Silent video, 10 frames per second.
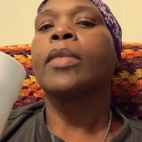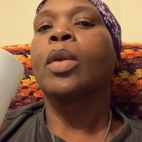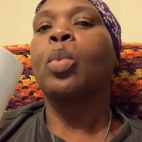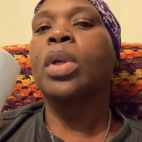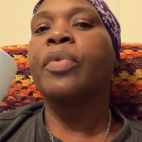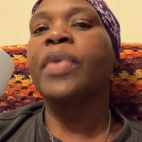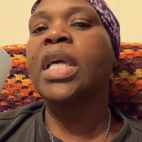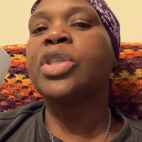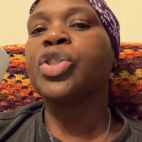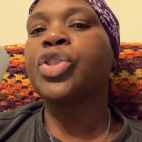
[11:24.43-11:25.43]
When a
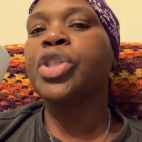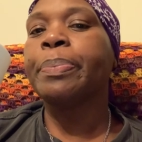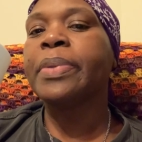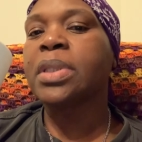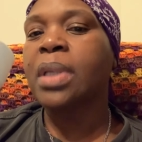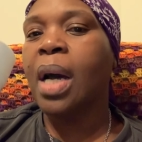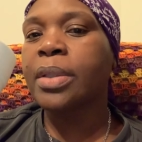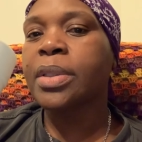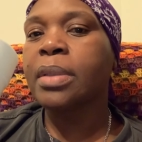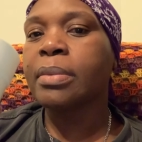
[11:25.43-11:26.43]
relationship is
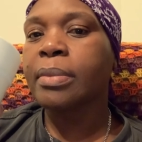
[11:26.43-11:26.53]
toxic,